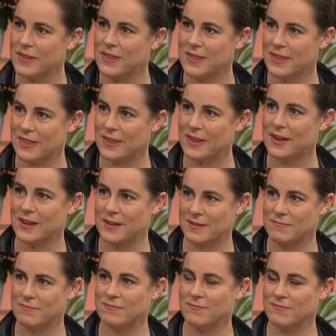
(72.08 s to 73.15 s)
the, what's going to be
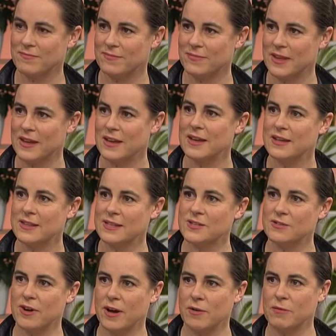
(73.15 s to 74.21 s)
ultimately the finished product.
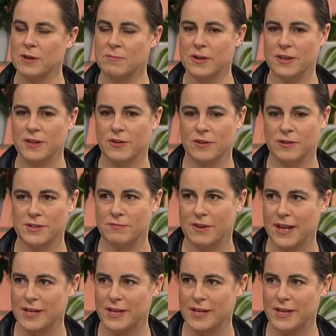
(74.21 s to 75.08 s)
That's right. Well, I mean, you know, it's